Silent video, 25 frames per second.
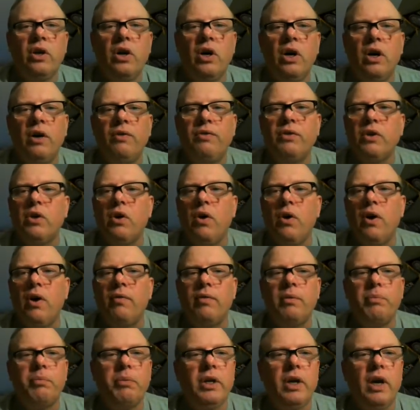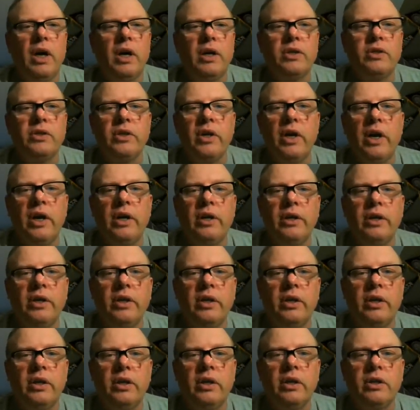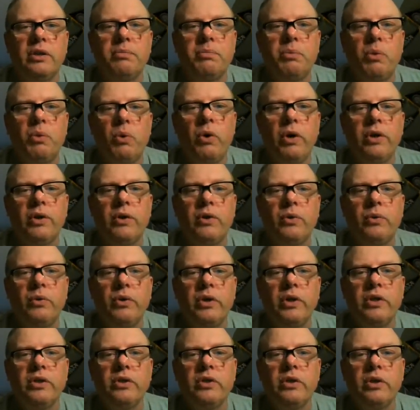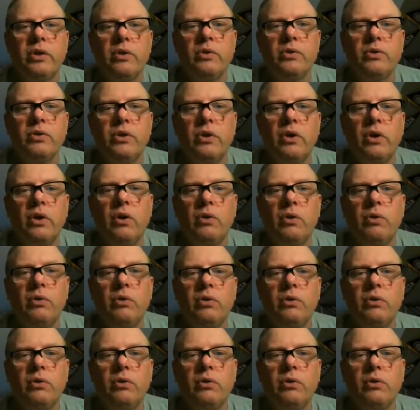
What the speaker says: of the carbon monoxide is 0.300.